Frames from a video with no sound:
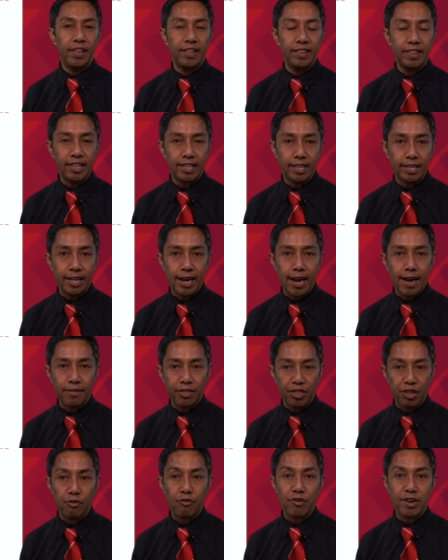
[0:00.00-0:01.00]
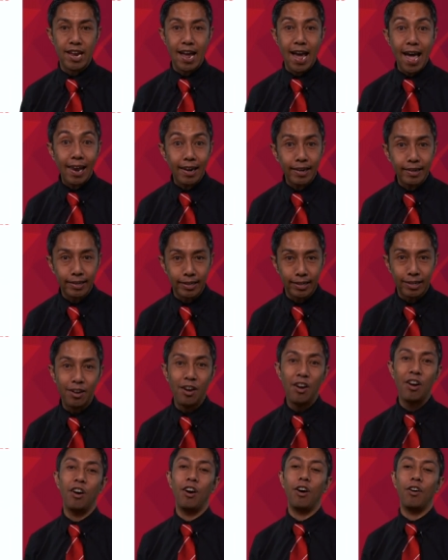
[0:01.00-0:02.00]
the, the reality
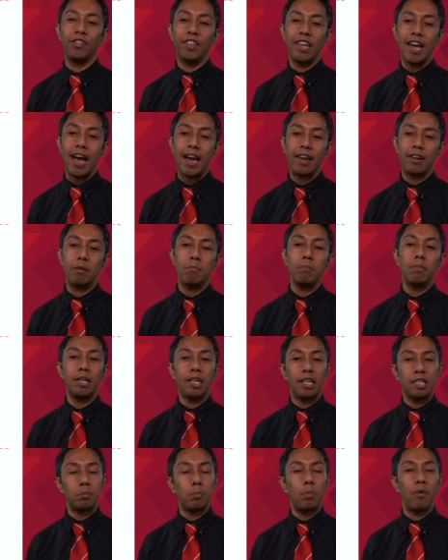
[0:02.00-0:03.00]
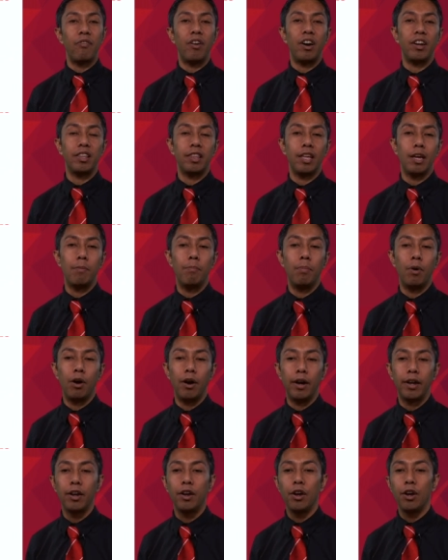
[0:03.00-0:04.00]
of the atom is provided there by
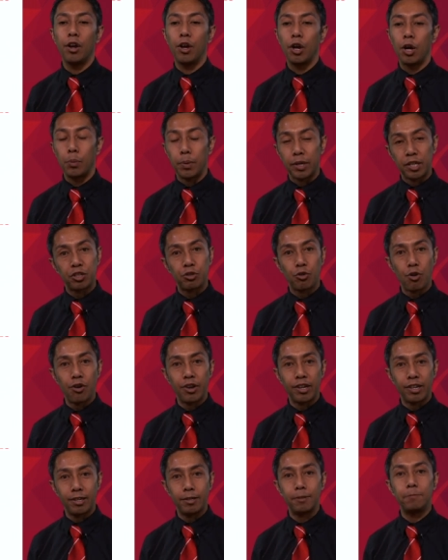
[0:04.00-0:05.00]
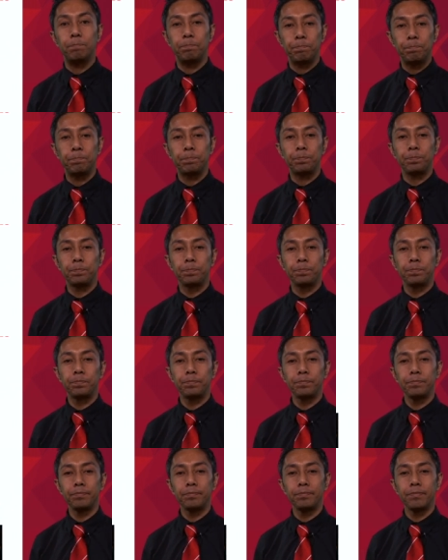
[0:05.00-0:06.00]
Erwin Schrödinger.
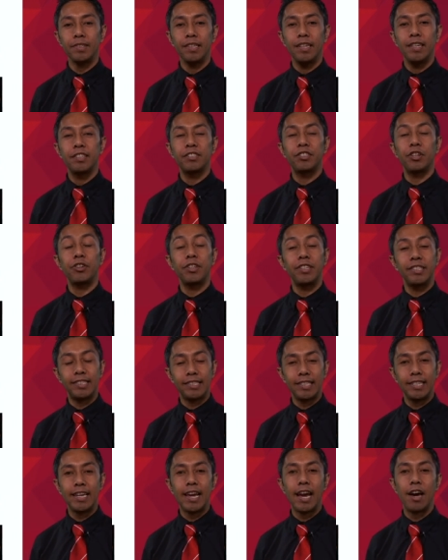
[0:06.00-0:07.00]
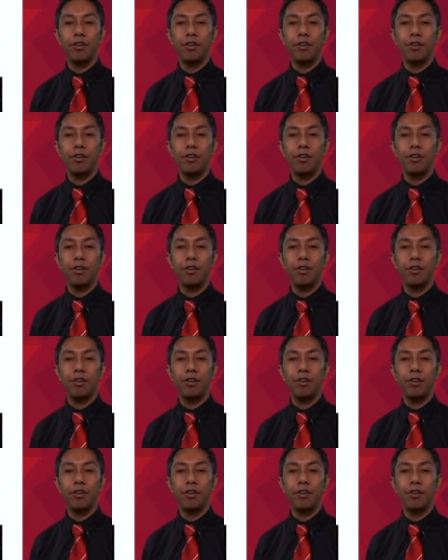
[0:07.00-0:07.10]
So you can see how